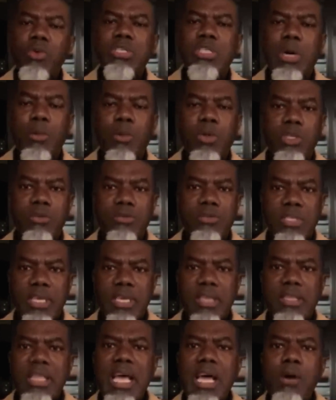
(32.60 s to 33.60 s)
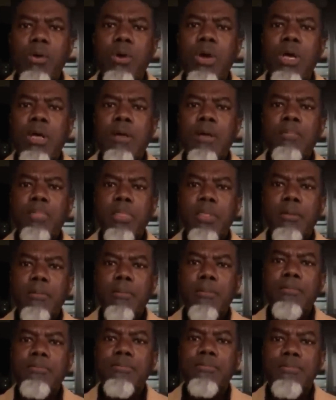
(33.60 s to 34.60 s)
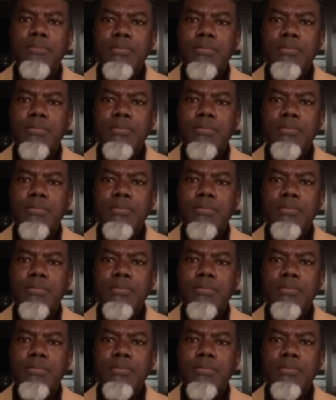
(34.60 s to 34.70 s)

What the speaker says: out. A law firm is not a business, Reno.